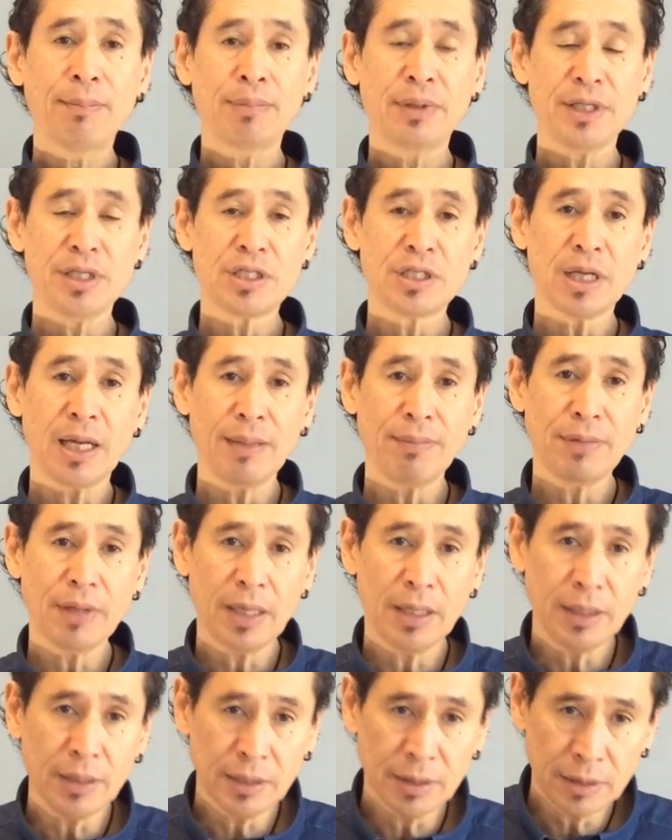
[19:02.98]
Please type
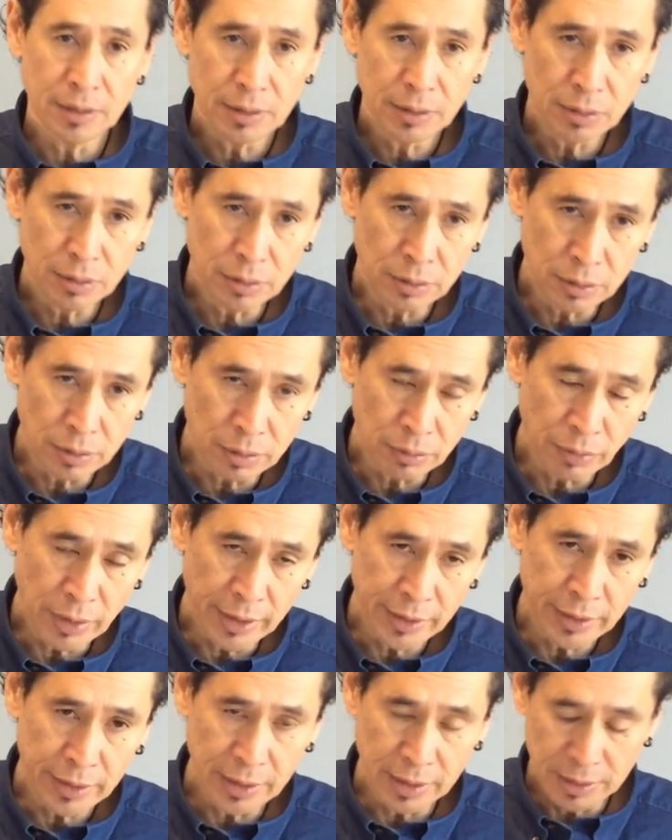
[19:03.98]
that in or
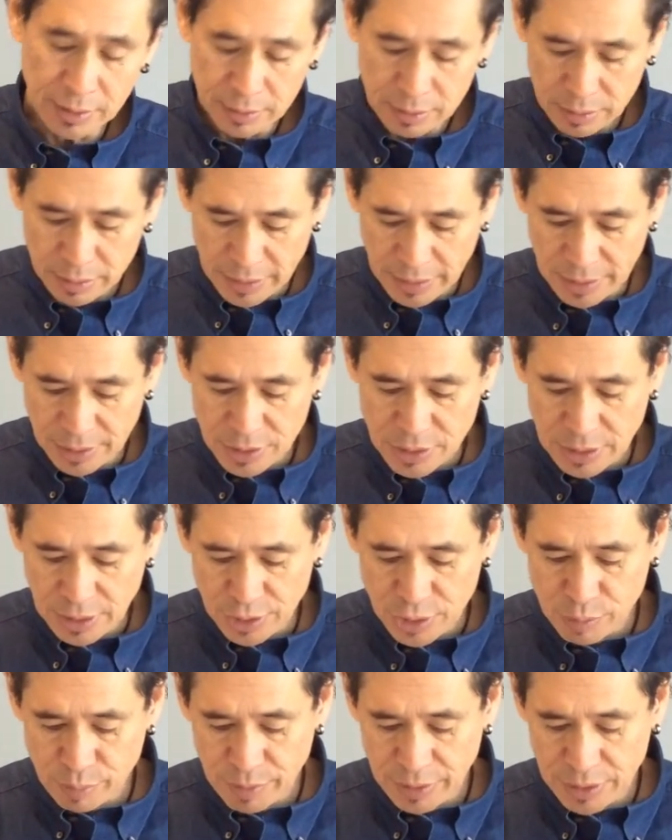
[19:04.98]
write it in.
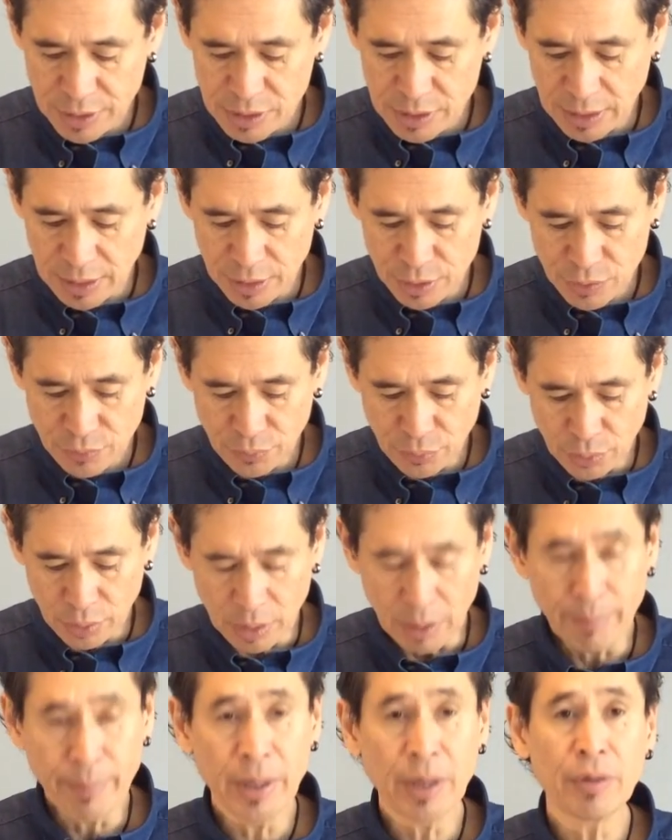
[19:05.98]
ASHP stands
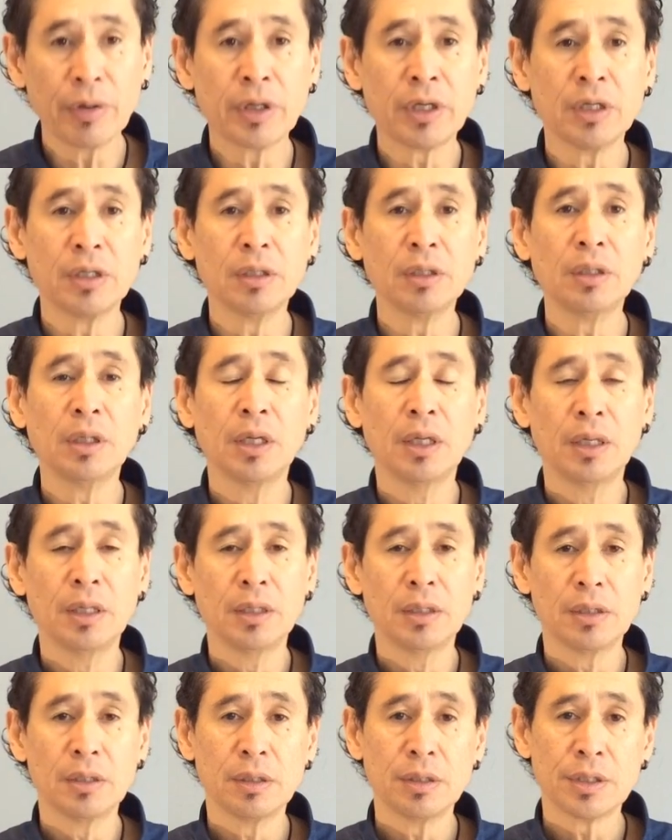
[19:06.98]
for American
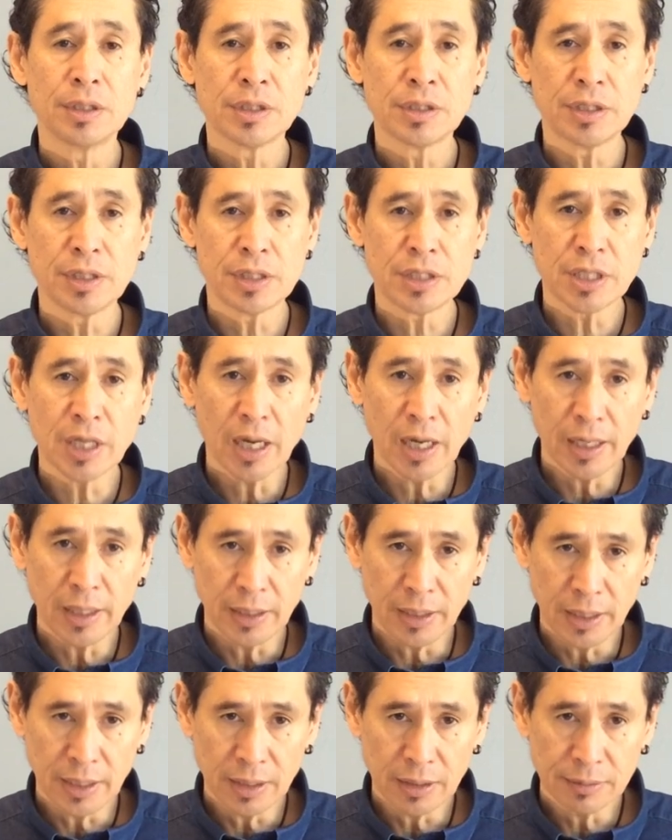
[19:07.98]

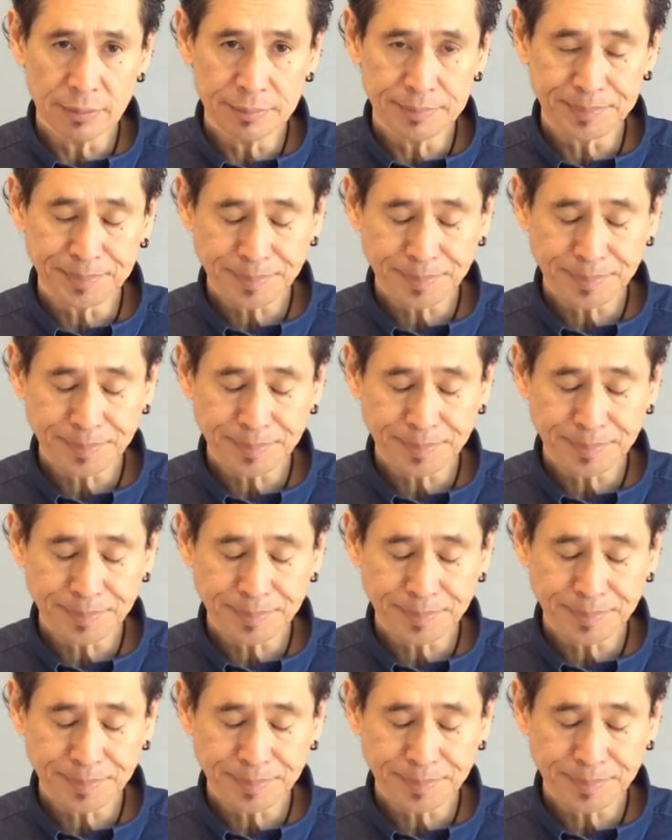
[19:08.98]
Society